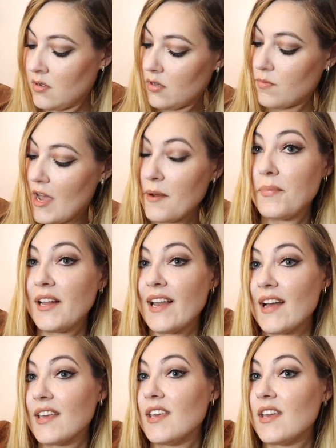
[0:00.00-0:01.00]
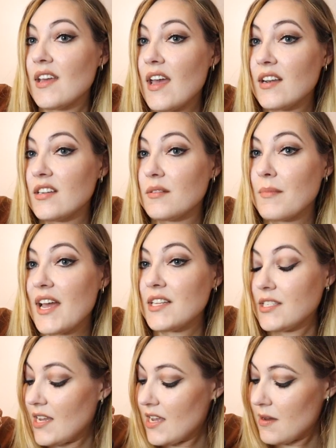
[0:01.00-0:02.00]
You might be lucky and it might
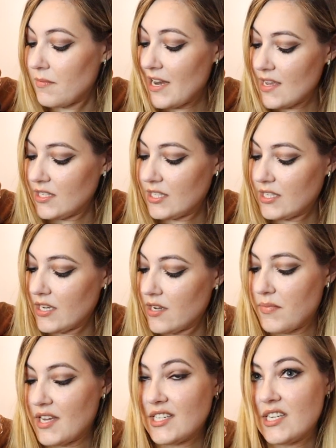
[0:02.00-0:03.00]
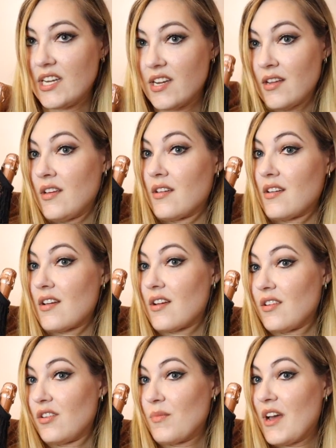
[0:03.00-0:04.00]
stay in place, but
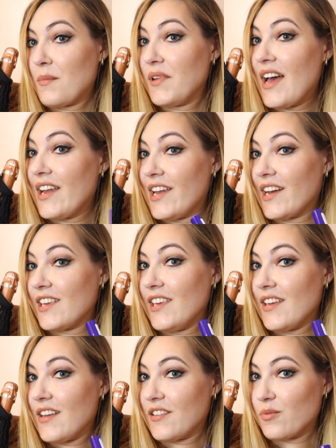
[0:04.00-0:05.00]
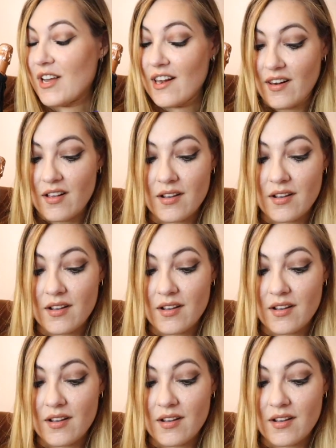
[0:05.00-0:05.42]
you might be unlucky as well.